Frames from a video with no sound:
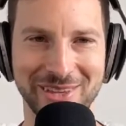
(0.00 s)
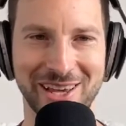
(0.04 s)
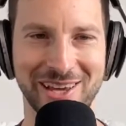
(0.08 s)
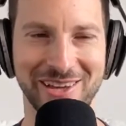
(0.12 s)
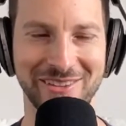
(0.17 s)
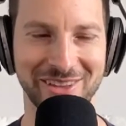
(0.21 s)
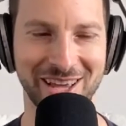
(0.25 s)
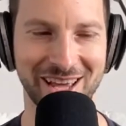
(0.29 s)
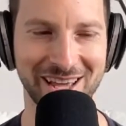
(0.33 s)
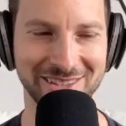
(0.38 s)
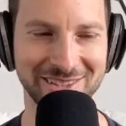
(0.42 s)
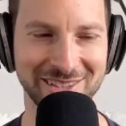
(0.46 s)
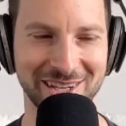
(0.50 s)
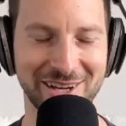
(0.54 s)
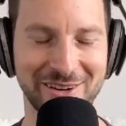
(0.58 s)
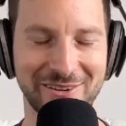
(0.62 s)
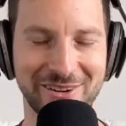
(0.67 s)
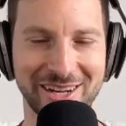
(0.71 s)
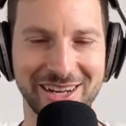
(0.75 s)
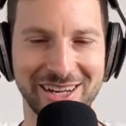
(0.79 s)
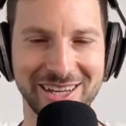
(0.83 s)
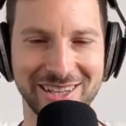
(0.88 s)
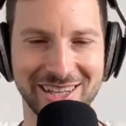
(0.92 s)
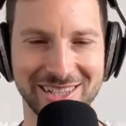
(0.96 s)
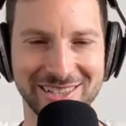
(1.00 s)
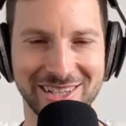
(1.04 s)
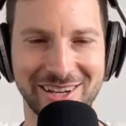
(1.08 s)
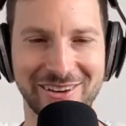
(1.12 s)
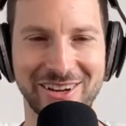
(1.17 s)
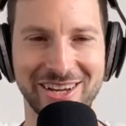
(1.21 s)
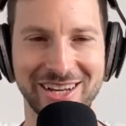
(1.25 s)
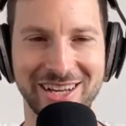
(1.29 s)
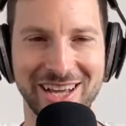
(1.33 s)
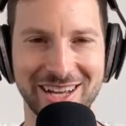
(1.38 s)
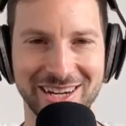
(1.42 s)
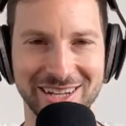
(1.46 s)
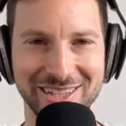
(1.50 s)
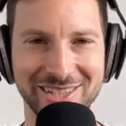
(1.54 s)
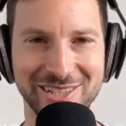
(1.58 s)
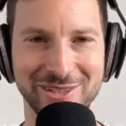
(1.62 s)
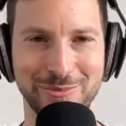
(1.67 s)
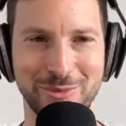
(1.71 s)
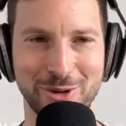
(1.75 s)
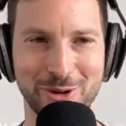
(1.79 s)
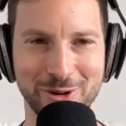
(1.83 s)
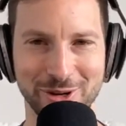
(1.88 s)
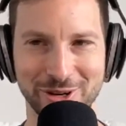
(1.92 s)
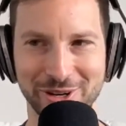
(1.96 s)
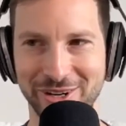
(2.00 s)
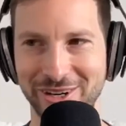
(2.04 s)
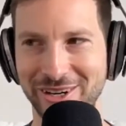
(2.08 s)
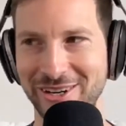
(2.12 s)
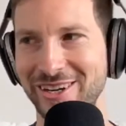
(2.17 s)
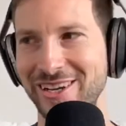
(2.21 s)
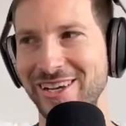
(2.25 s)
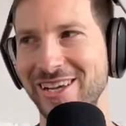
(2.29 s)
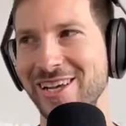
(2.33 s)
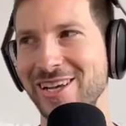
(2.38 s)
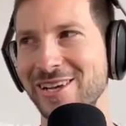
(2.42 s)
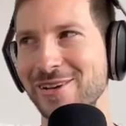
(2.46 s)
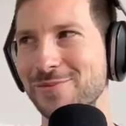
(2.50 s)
That's how I got into poker. Yeah.